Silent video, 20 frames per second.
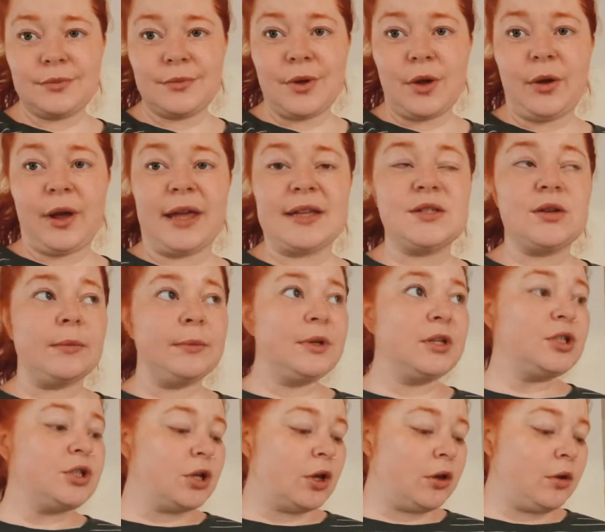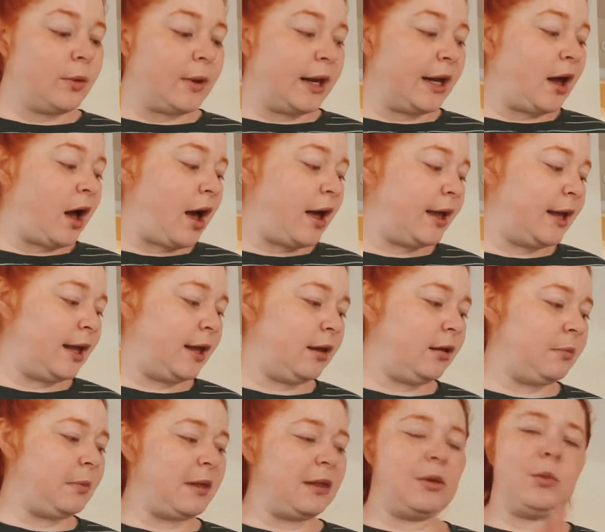Okay, so I'm gonna show you what I got
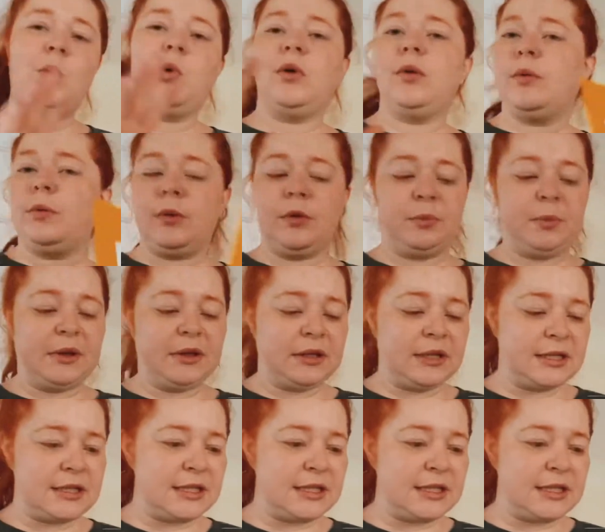him and then we'll build it